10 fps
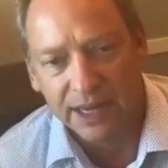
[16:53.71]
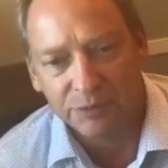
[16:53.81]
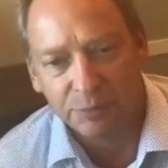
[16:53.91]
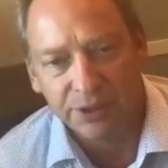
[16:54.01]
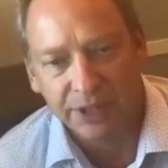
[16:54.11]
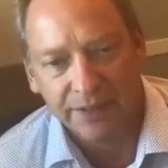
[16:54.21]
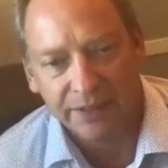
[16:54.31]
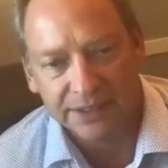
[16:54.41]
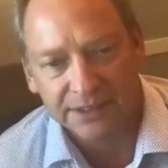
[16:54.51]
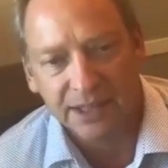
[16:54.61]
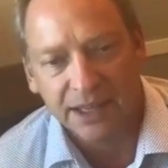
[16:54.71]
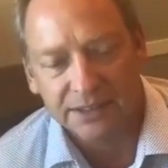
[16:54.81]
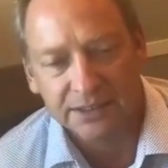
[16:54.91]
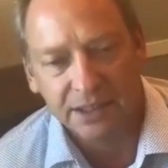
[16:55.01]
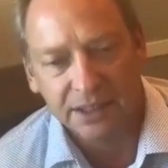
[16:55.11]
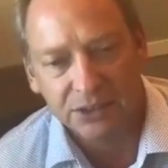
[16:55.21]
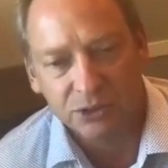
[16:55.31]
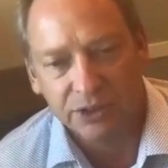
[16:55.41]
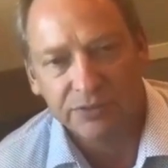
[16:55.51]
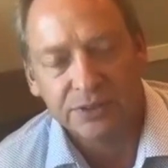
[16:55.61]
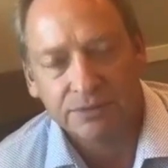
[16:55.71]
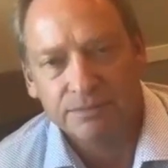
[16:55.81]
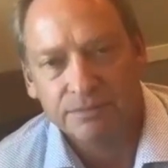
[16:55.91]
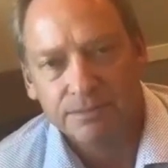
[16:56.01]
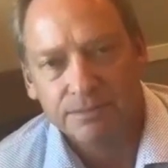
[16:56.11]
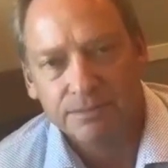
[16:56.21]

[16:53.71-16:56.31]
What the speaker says: adopt a plan that's not state driven.